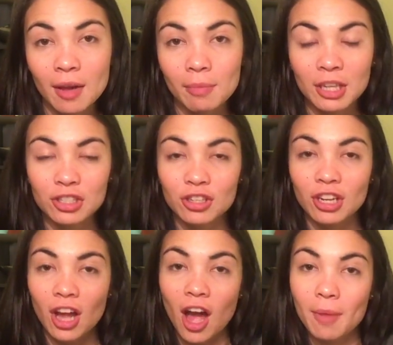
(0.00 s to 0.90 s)
make sure to
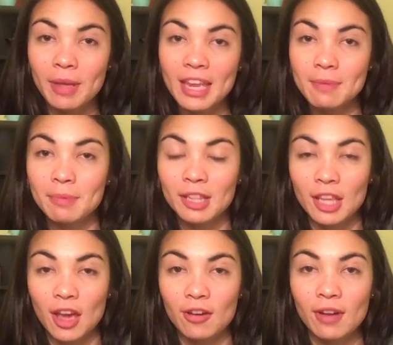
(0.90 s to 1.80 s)
comment
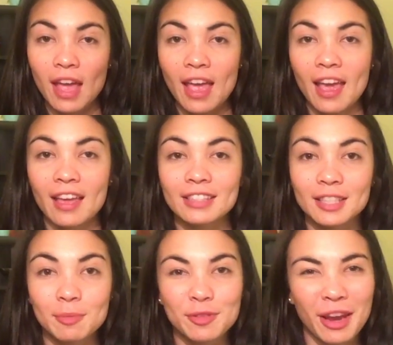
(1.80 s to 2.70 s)
below and
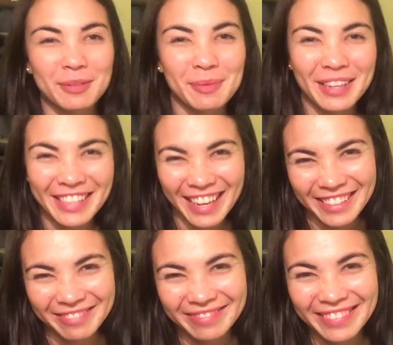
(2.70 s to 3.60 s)
subscribe to my channel.
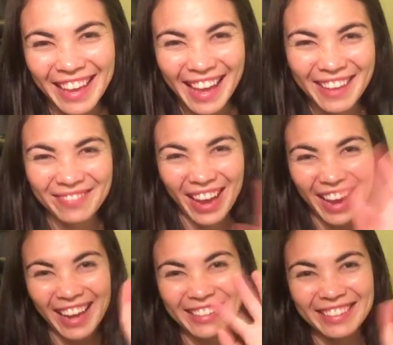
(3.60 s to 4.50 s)
Bye
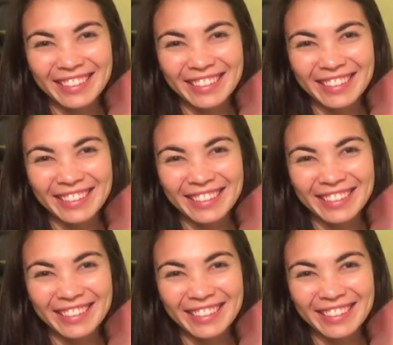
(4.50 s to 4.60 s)
guys.